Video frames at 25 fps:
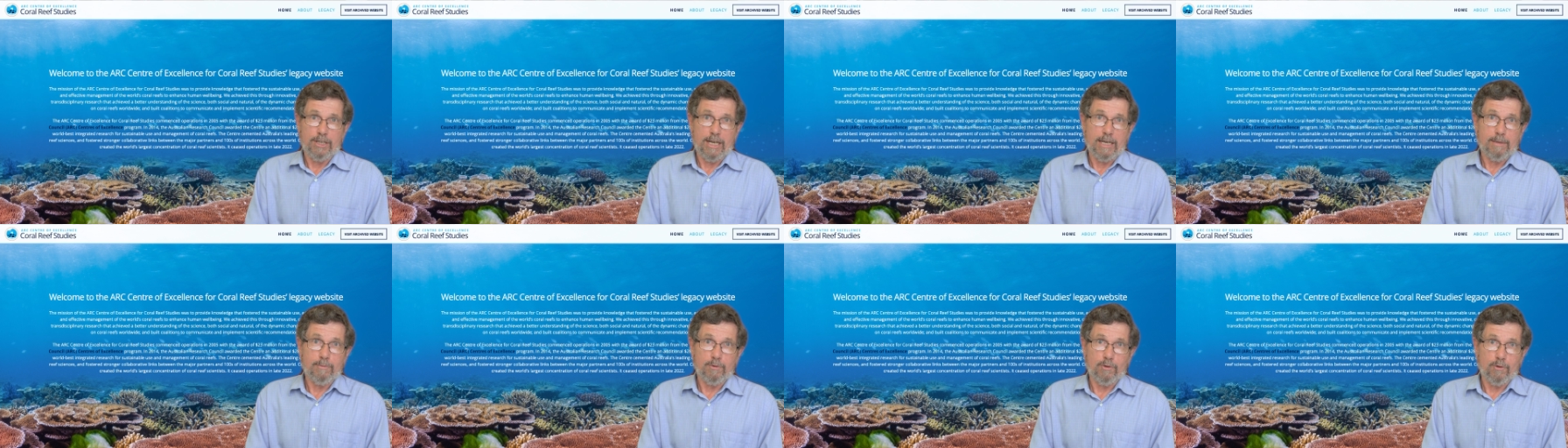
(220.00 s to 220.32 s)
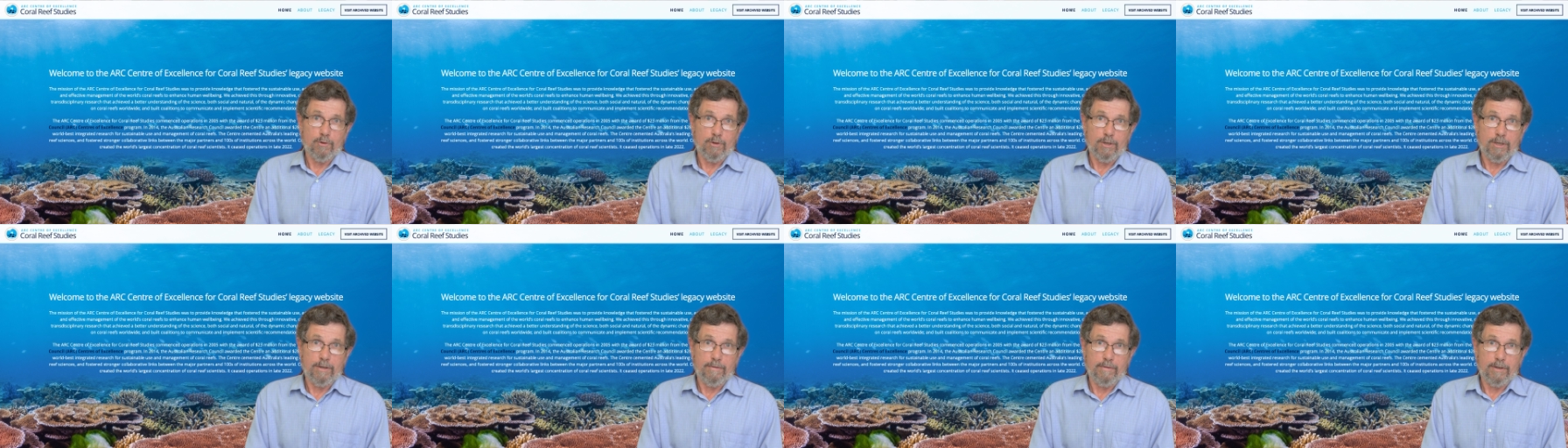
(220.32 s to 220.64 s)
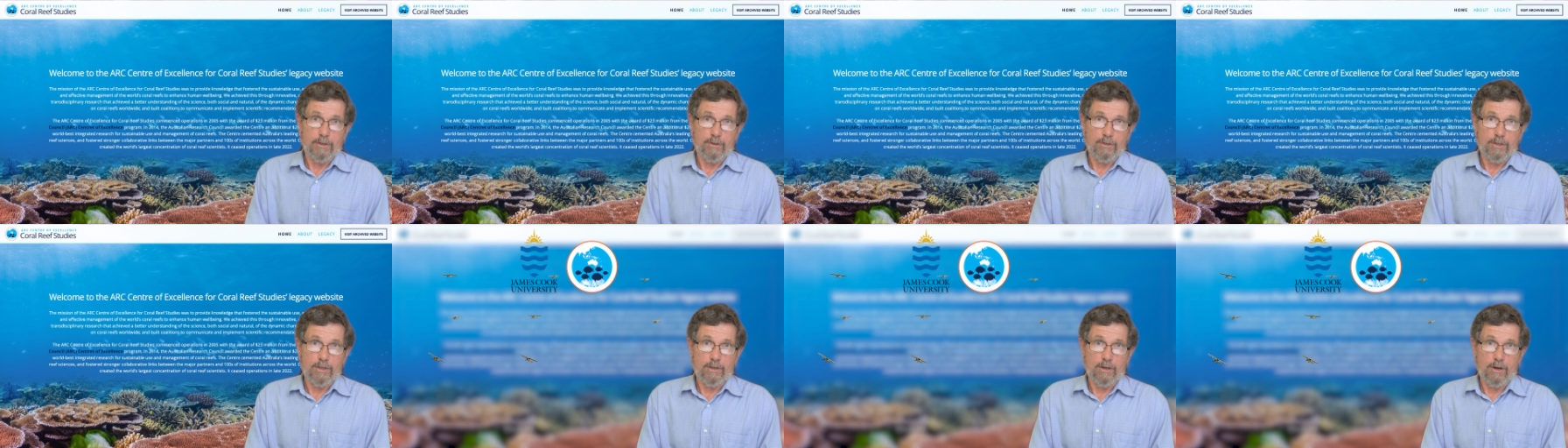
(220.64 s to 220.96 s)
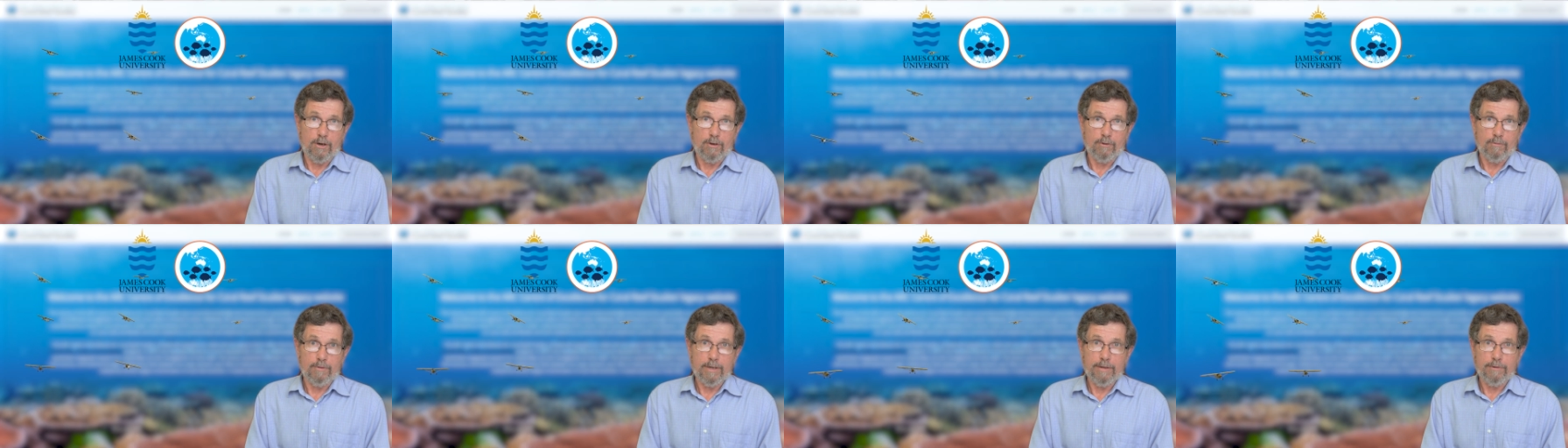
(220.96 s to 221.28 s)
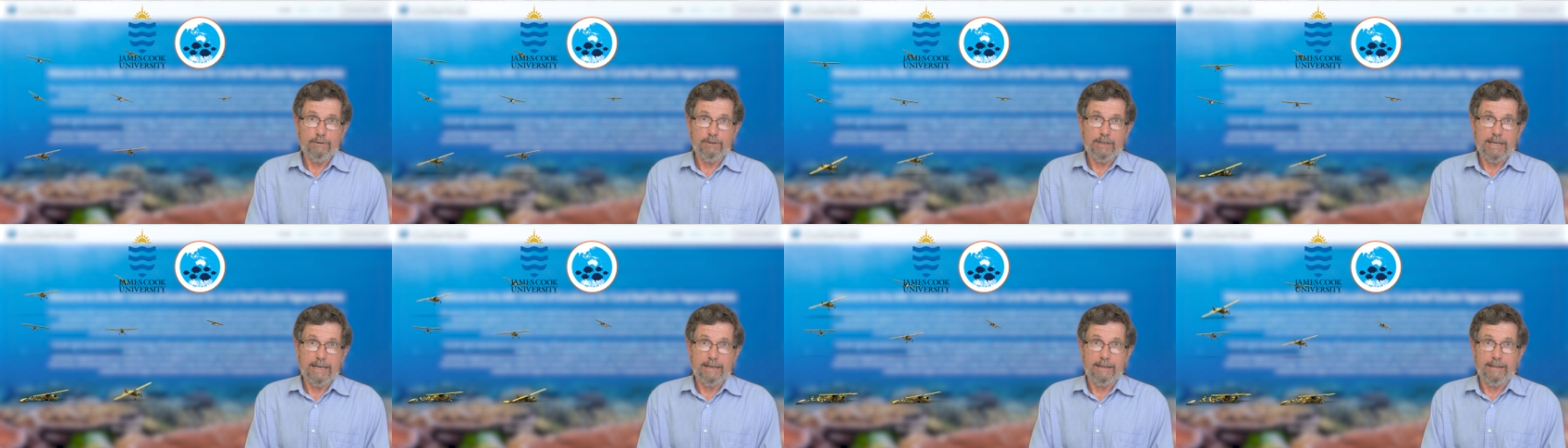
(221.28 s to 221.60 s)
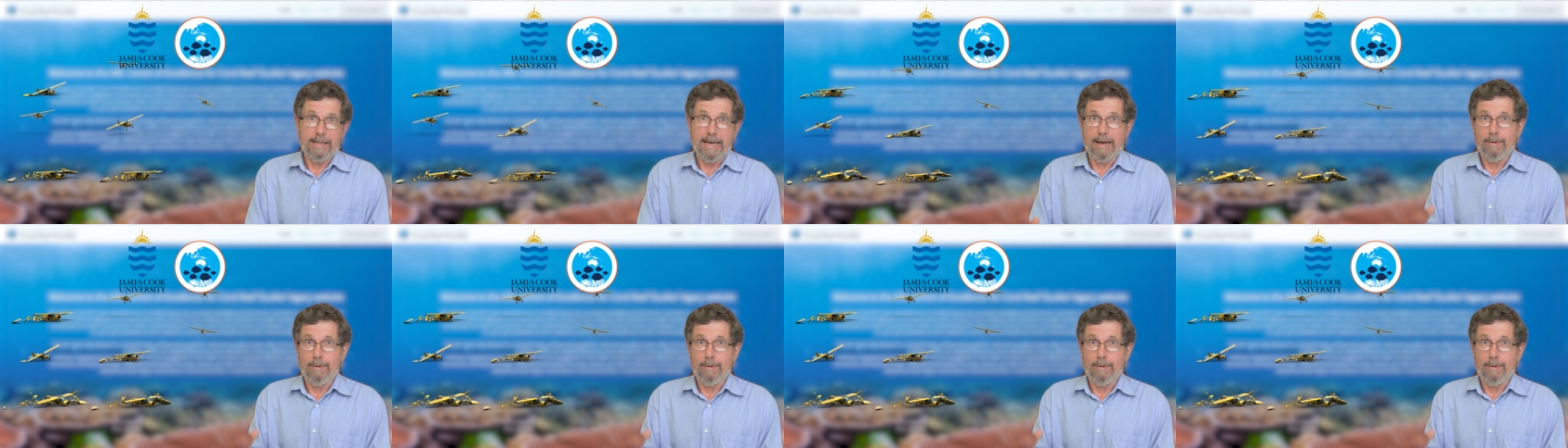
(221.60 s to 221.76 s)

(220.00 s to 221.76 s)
James Cook University Coral Reef Centre,